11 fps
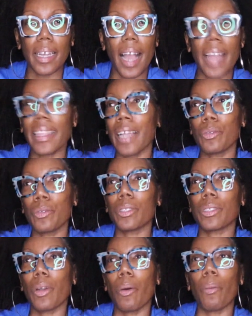I thought you was
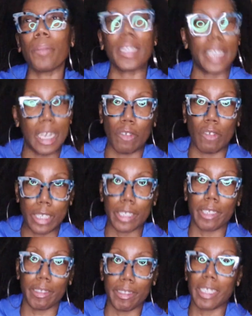going to be different
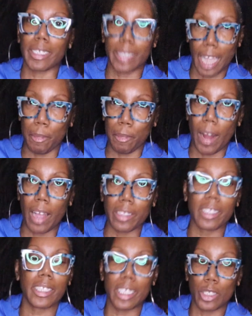this time
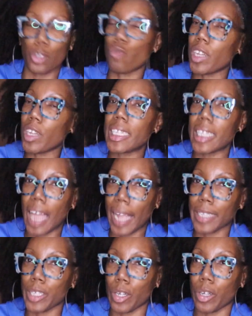around since you really
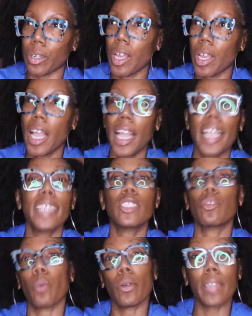liked her. He
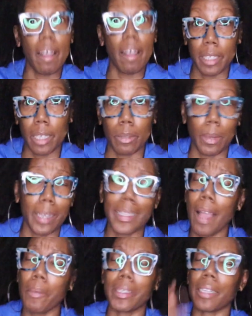just wanted to have sex with her.
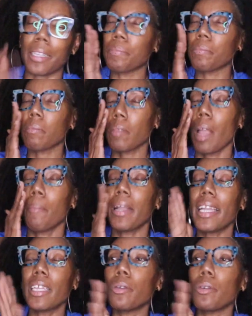That was it. But
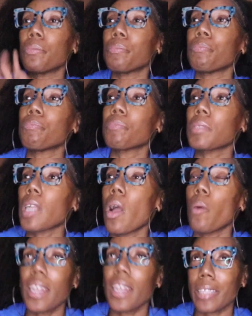anywho,
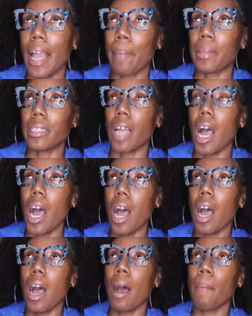what else happened?
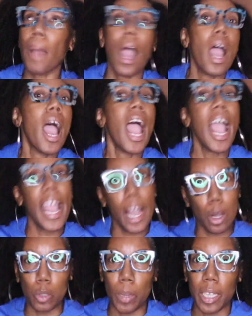Um,
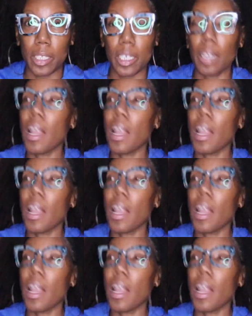Elswich.